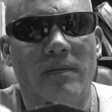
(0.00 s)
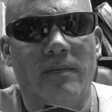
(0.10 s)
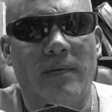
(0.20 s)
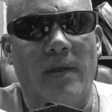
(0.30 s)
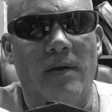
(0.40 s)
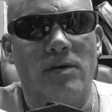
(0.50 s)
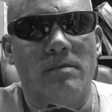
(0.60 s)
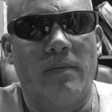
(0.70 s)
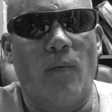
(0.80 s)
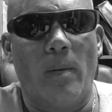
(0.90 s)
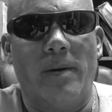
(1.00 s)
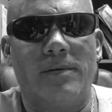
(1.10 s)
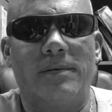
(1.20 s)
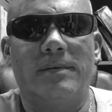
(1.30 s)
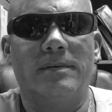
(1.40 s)
for the engine
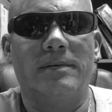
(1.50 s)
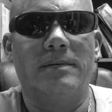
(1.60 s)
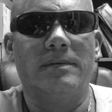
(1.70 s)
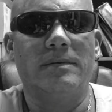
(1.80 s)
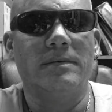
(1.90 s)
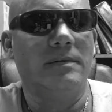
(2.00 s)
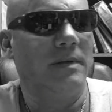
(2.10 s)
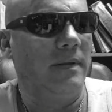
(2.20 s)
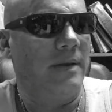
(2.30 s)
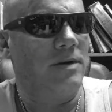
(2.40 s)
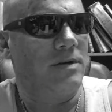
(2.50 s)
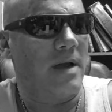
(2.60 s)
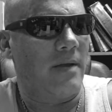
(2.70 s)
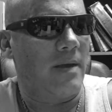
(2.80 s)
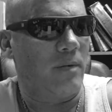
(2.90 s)
performance. That's just
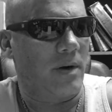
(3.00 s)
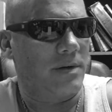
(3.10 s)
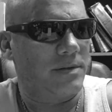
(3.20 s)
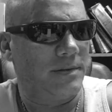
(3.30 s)
how that works.